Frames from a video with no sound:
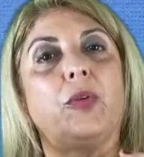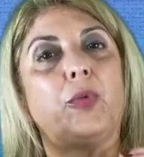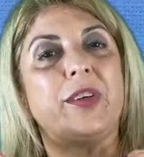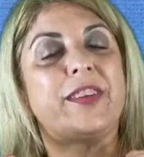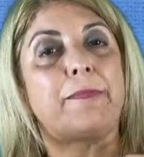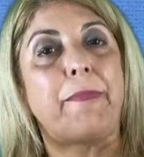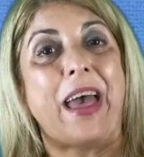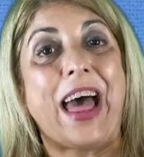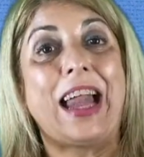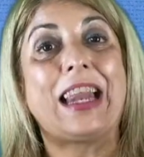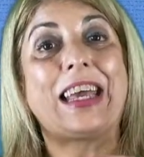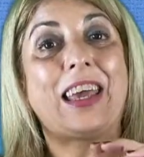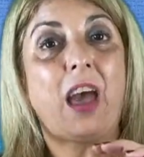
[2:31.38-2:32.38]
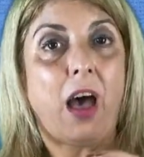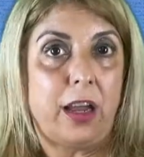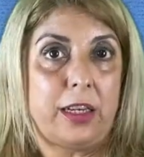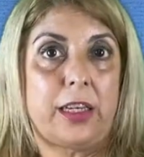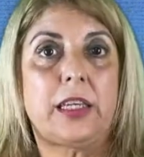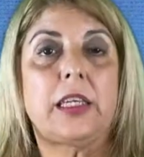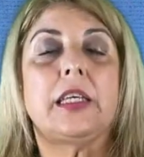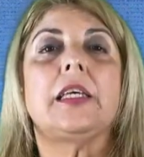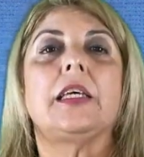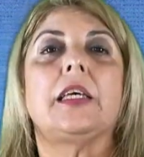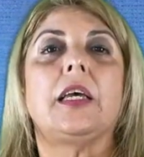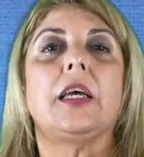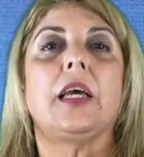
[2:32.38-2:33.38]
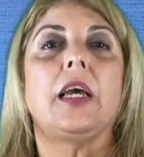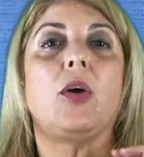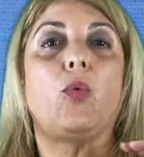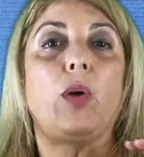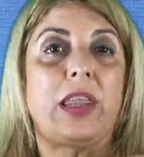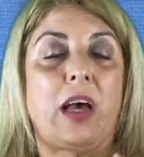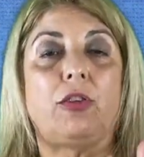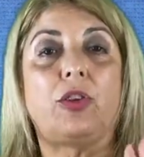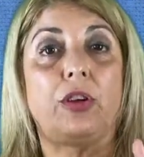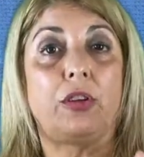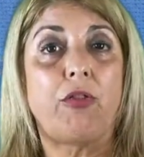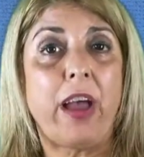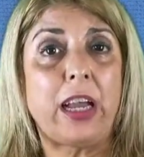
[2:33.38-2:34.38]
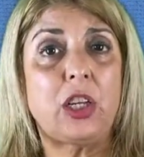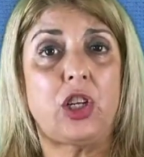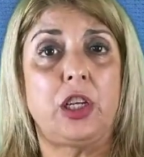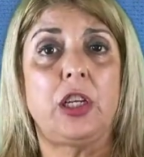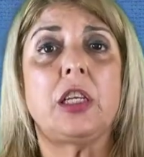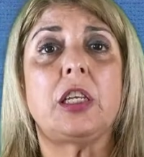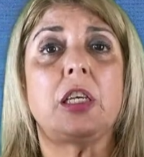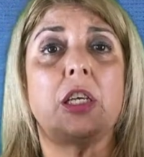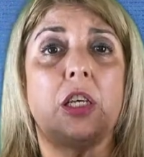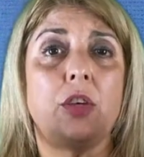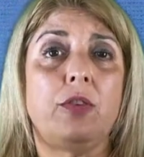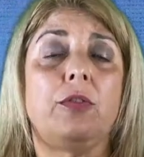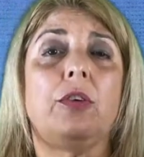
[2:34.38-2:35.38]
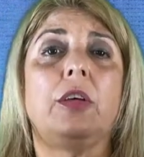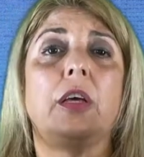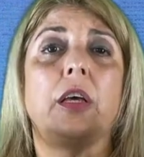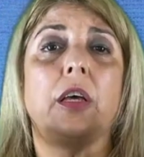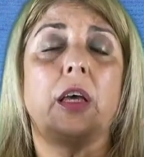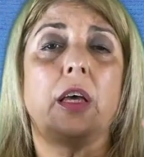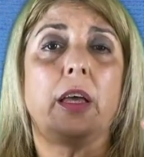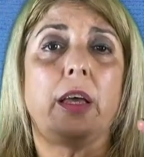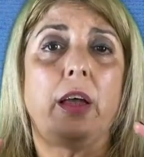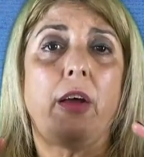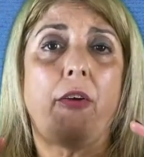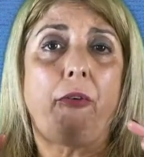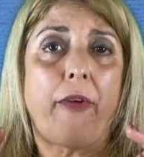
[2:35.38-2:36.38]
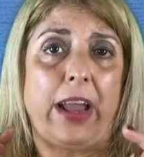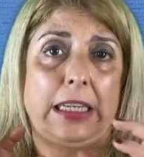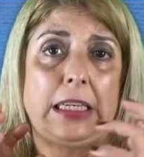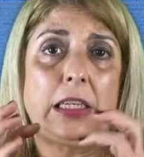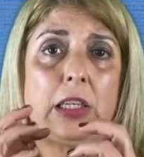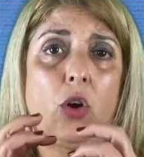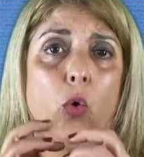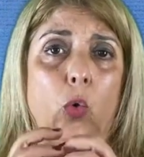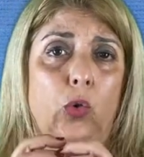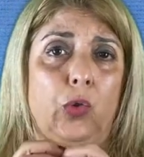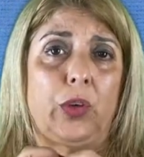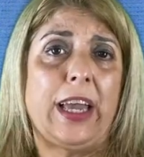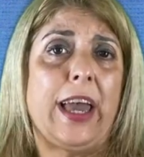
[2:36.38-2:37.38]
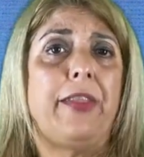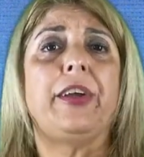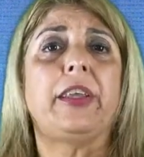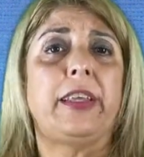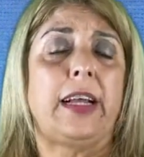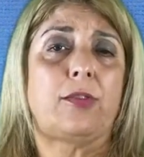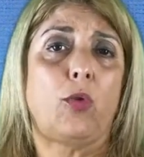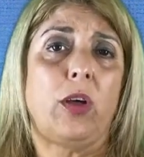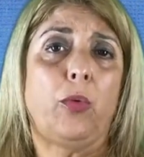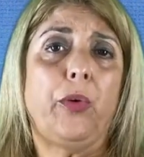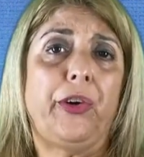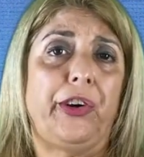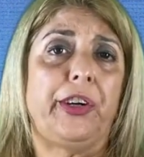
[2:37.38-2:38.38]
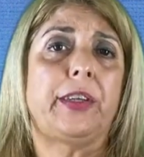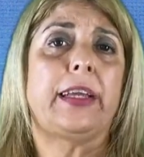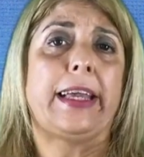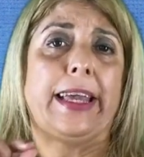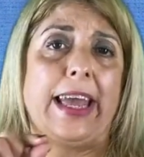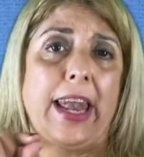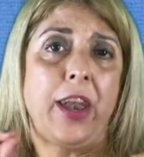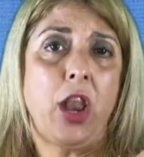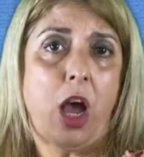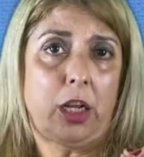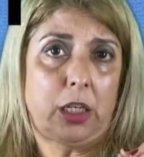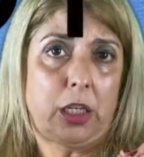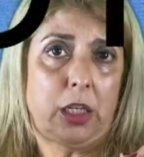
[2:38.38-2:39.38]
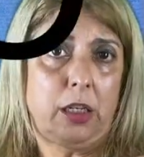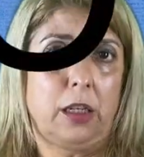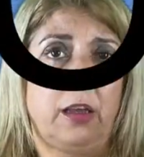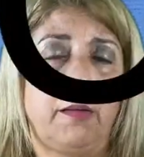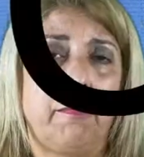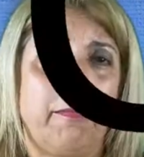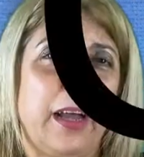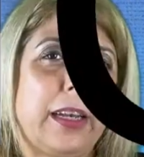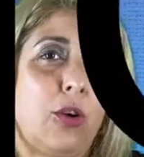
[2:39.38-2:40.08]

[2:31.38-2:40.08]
we spell can't without contraction, you write it all together in just one word, cannot. But